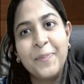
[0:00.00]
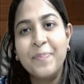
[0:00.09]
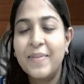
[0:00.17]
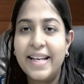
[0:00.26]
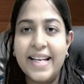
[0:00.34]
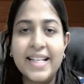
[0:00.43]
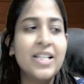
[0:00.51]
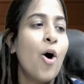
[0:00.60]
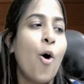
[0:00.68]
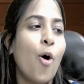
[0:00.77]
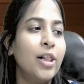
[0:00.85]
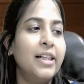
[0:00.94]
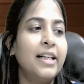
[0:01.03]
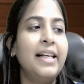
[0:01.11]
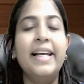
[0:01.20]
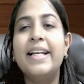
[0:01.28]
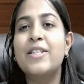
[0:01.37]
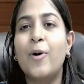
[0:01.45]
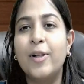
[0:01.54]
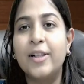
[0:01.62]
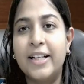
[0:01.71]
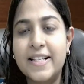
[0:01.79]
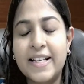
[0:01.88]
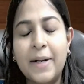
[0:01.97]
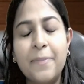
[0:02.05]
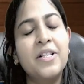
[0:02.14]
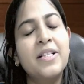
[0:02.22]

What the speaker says: Yes, all the links, all the descriptions,